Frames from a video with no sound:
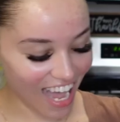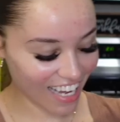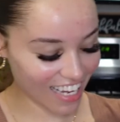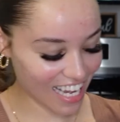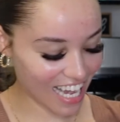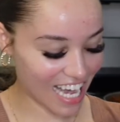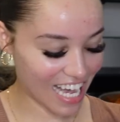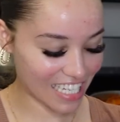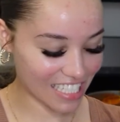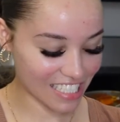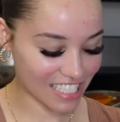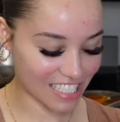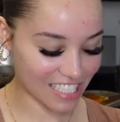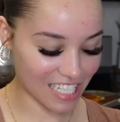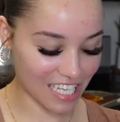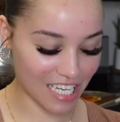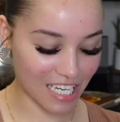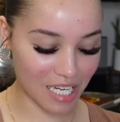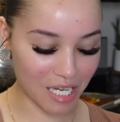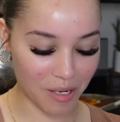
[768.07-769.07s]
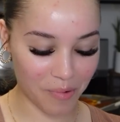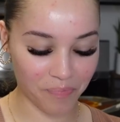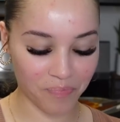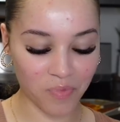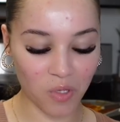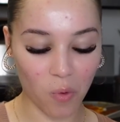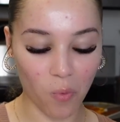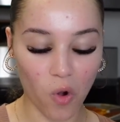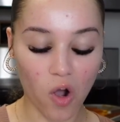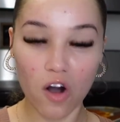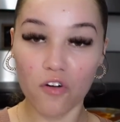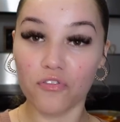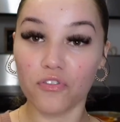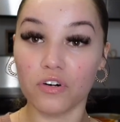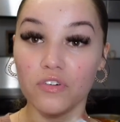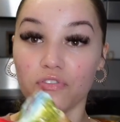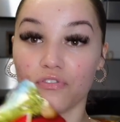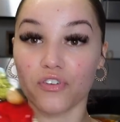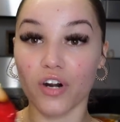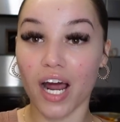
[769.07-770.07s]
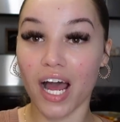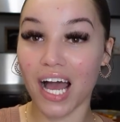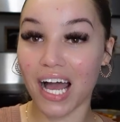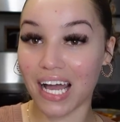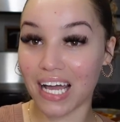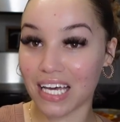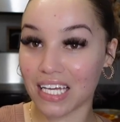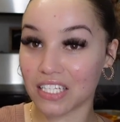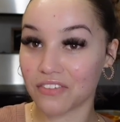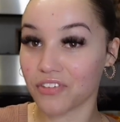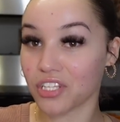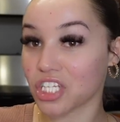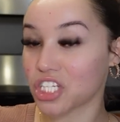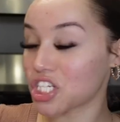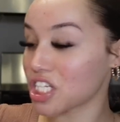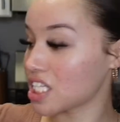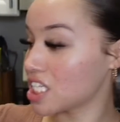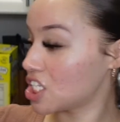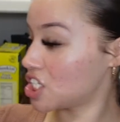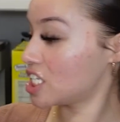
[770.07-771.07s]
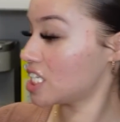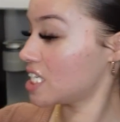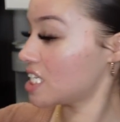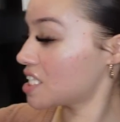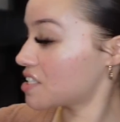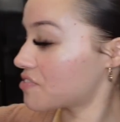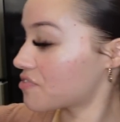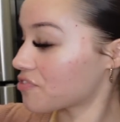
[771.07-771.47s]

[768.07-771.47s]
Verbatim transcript: I got some waffle fries for the chili cheese